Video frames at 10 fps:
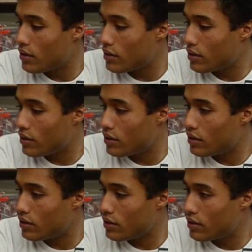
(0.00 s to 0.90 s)

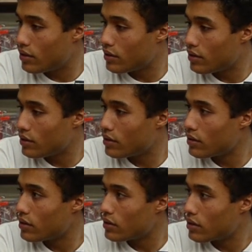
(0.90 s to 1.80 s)

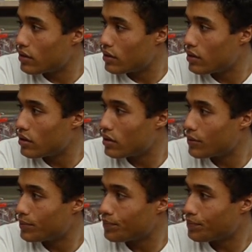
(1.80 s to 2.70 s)

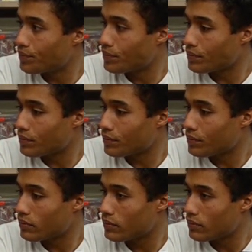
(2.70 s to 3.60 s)

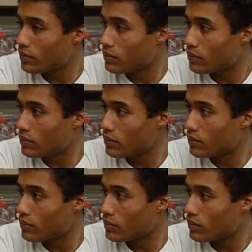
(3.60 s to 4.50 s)

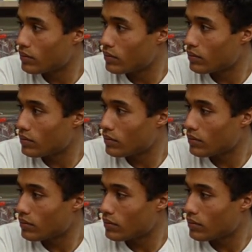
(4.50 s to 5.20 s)
The person shown says nothing.